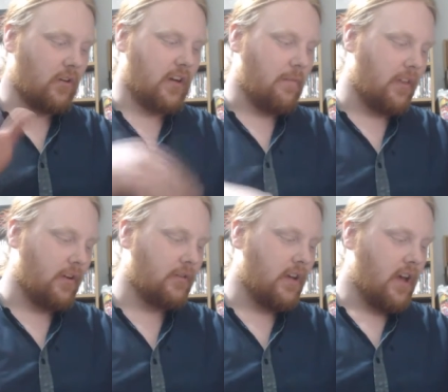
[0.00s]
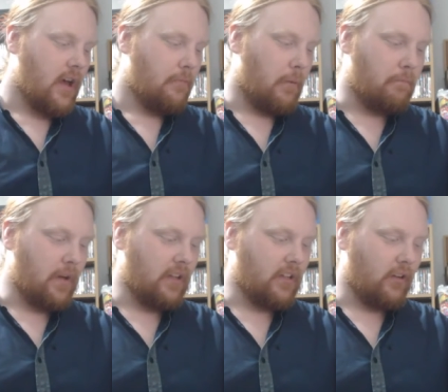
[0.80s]
Don't care about those, but
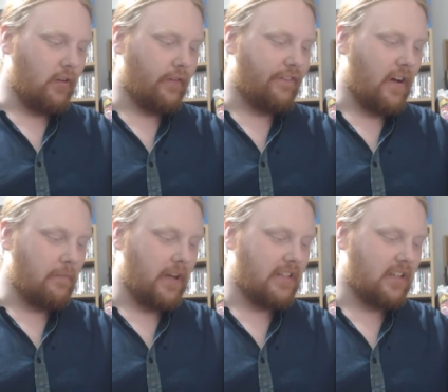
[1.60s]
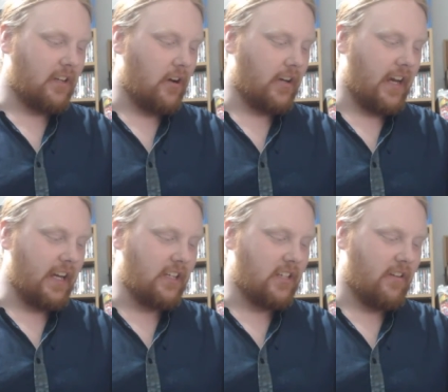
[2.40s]
build a loyal fan base to conquer
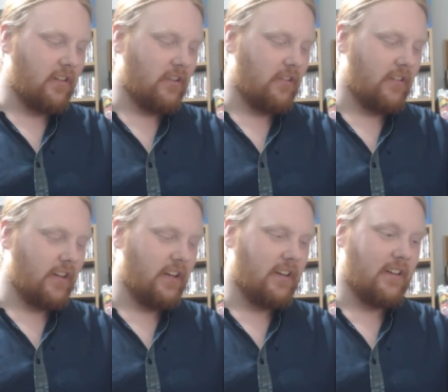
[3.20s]
each territory.